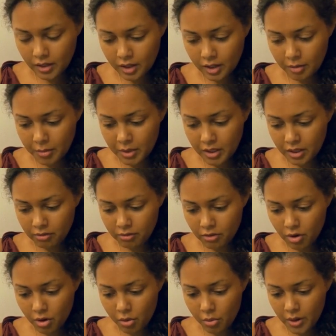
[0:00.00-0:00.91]
I mean, to
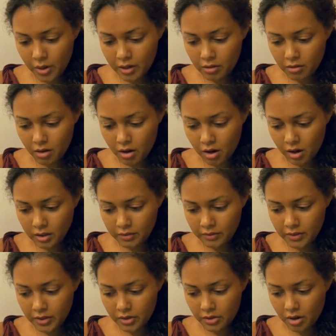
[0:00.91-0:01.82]
know what all of
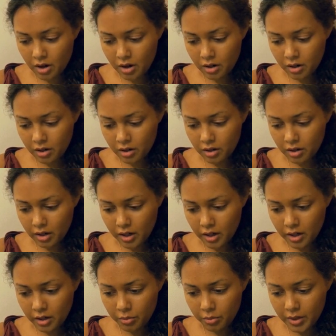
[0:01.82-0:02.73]
these are,
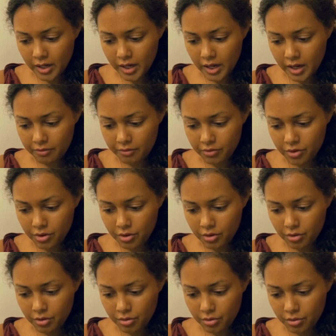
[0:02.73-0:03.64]
I would have
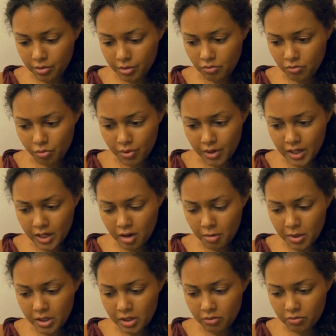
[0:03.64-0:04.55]
to read a
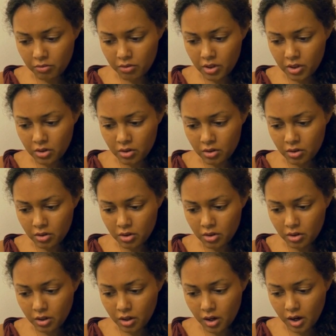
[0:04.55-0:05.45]
bunch of
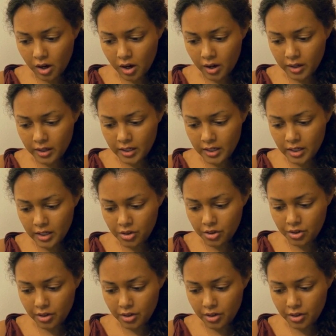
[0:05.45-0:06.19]
research on each